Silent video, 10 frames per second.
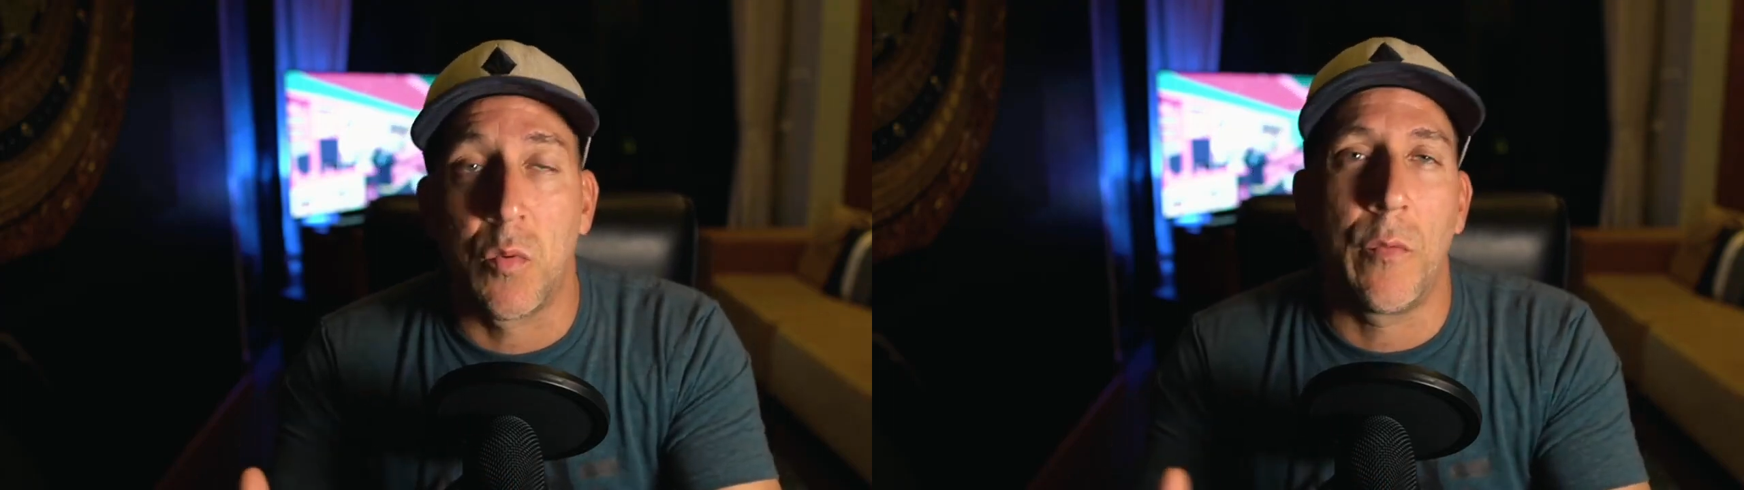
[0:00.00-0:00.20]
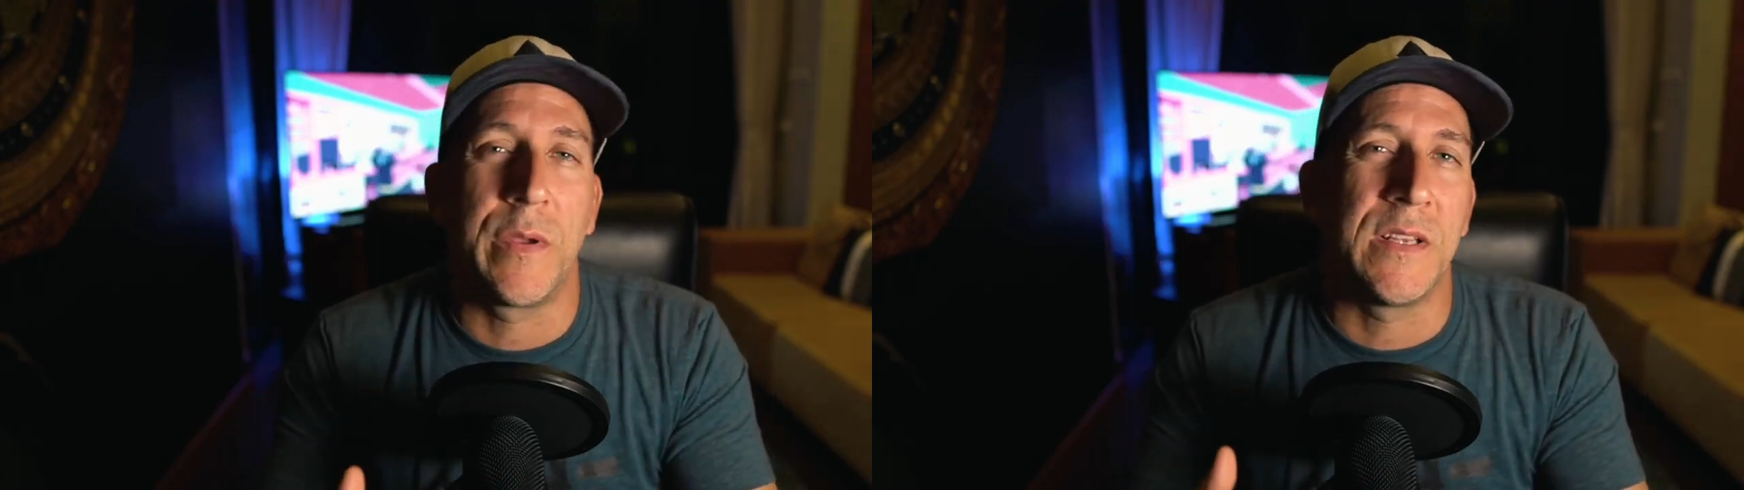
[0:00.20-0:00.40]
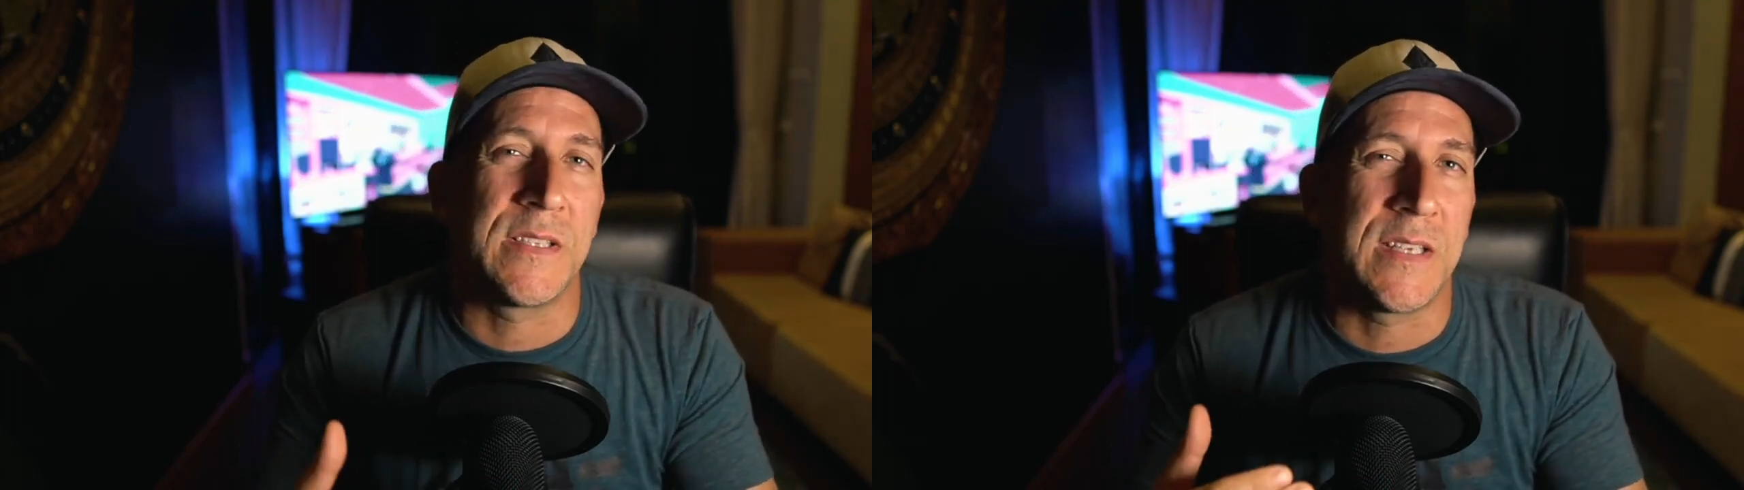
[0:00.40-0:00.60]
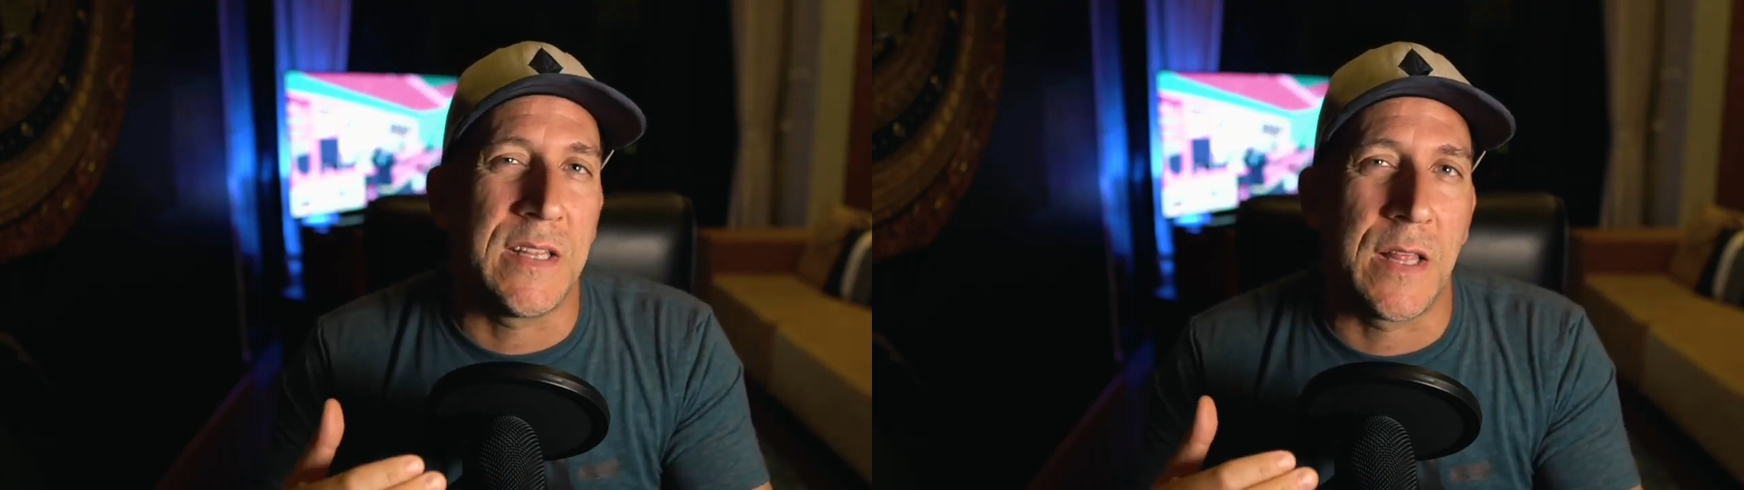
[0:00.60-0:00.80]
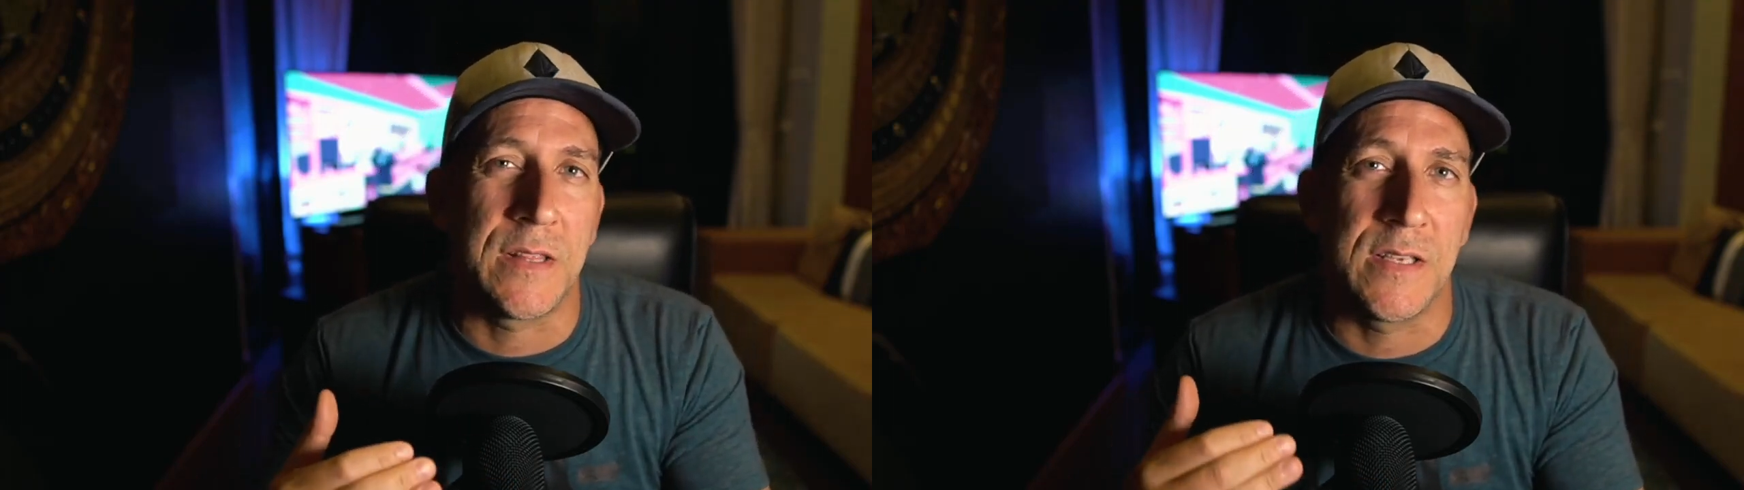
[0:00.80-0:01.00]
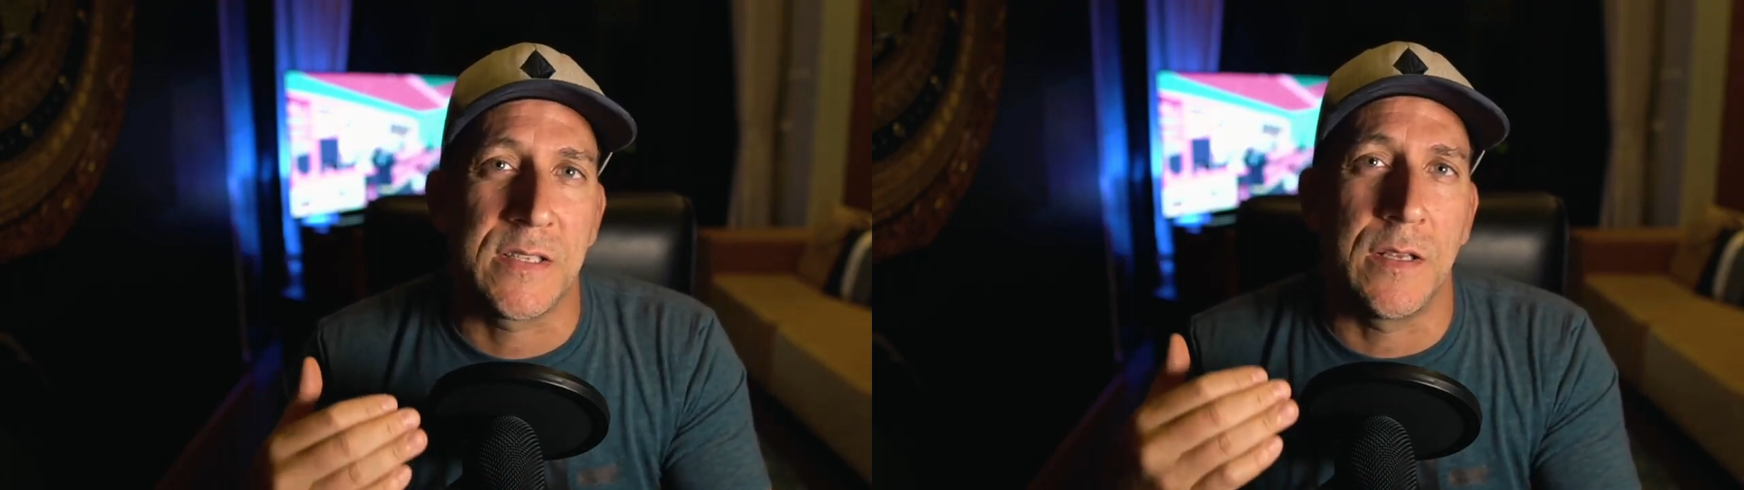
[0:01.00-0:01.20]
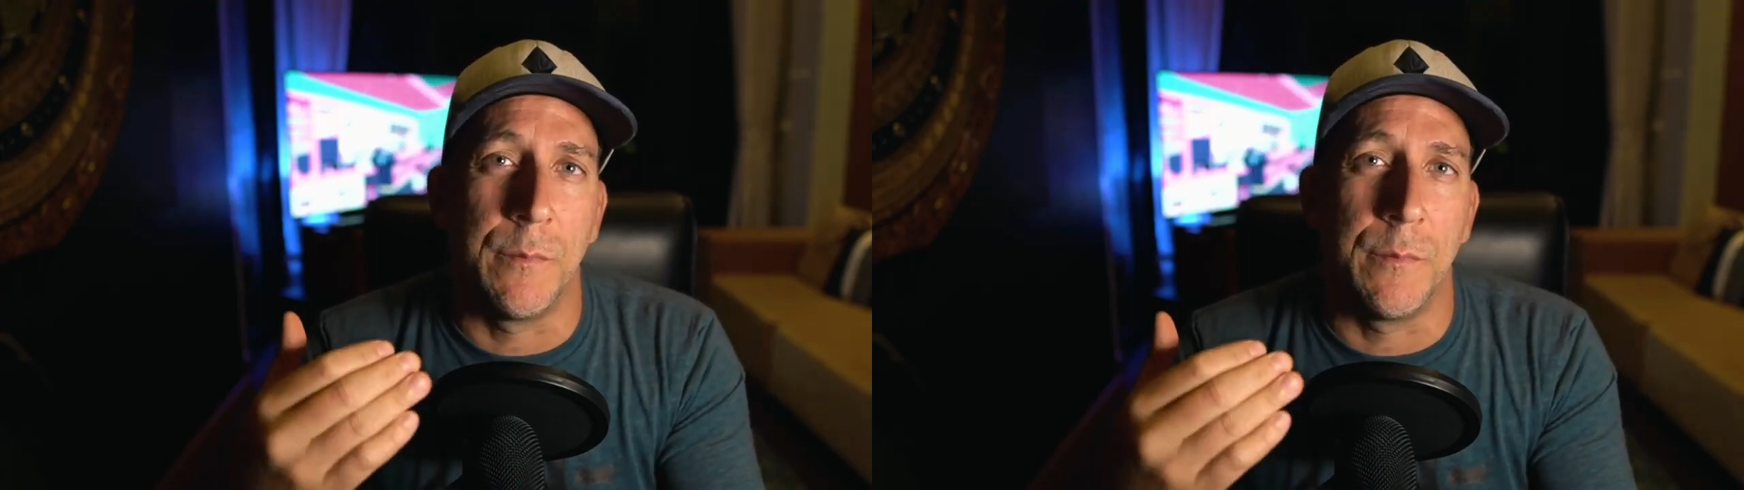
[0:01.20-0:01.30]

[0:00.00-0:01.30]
where we could see that this